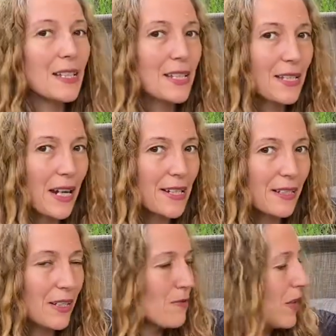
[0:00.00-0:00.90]

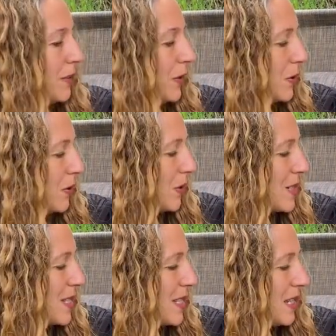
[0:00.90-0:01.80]
steadily round the
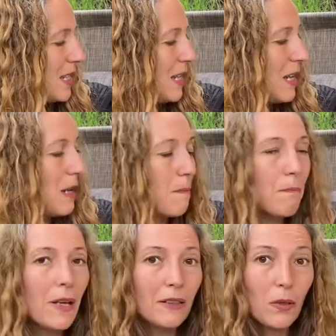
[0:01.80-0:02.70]
course,
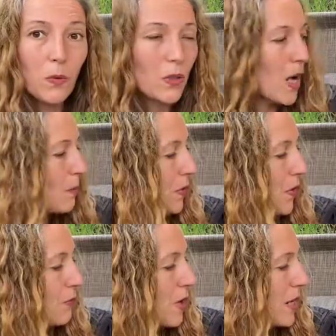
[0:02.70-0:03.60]
Millie woke up with a
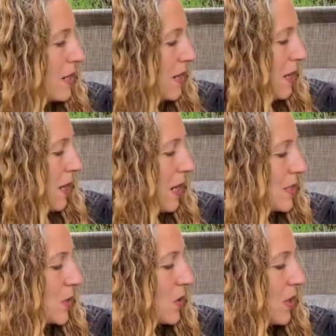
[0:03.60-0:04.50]
fright and
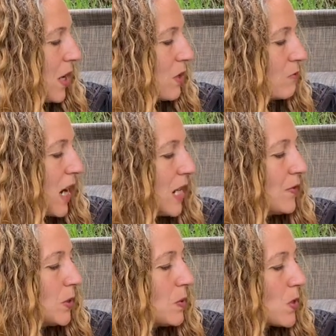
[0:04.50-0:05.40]
saw that her
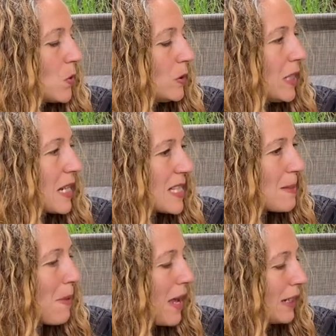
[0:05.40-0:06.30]
rival was only a
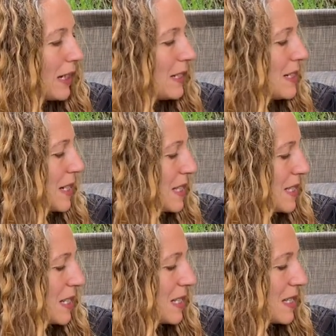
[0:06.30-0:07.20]
speck in the
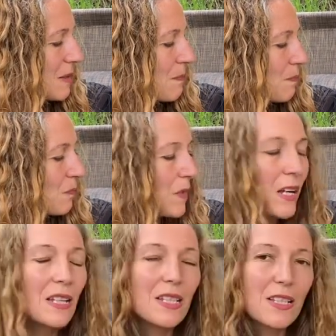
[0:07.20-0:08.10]
distance.
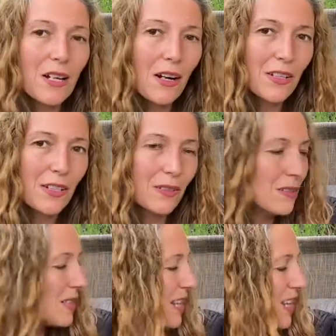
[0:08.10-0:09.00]

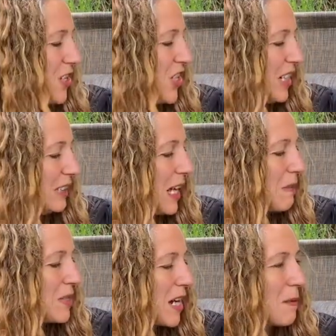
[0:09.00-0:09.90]
Startled, she
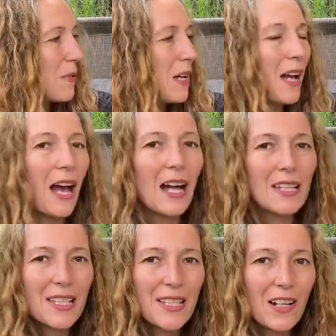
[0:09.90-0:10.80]
leapt up and
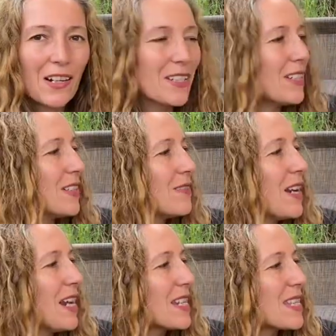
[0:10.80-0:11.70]
started the
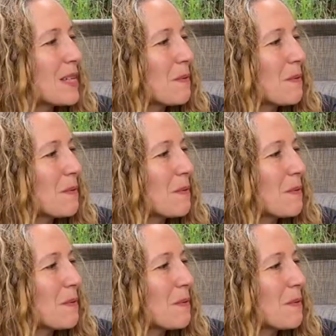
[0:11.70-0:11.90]
race.